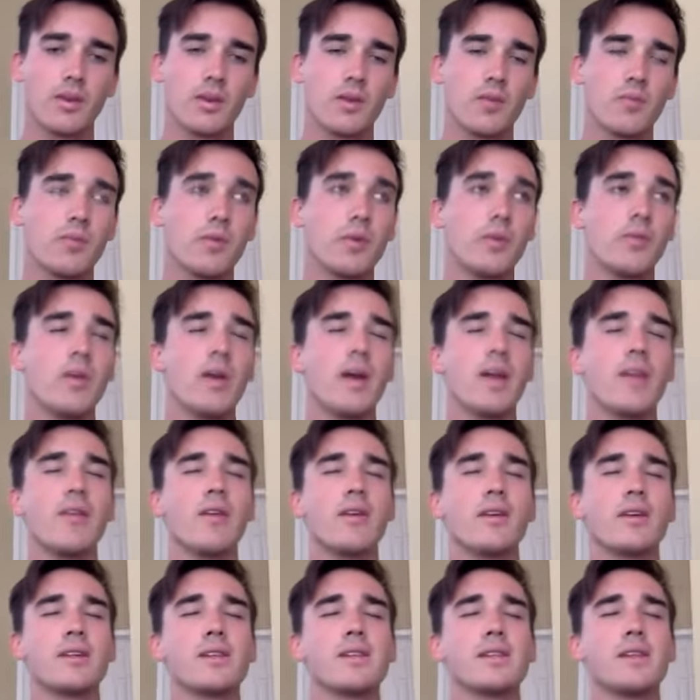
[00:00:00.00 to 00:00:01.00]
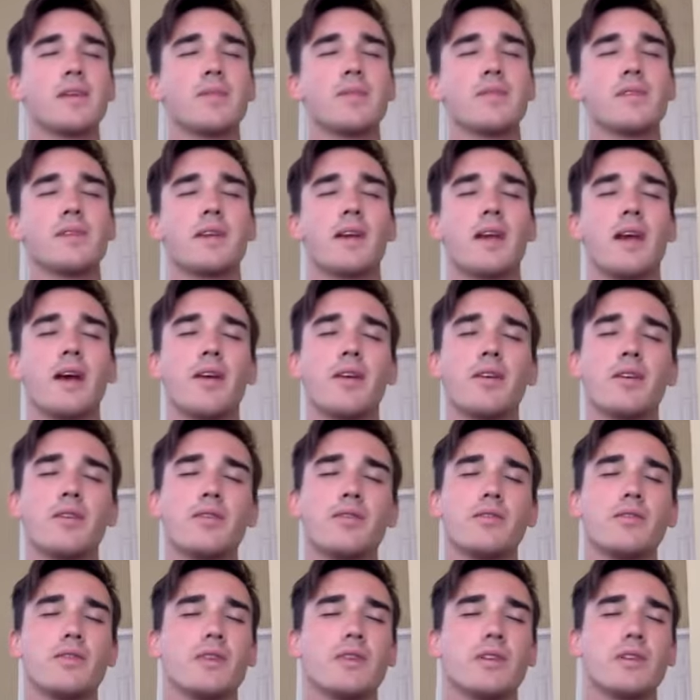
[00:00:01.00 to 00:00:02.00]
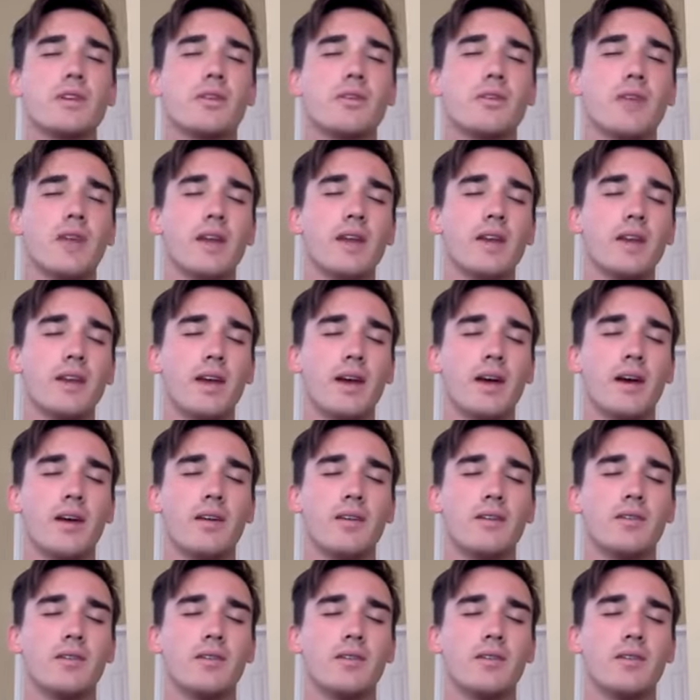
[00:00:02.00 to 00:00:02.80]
but rather accepting how you're feeling right now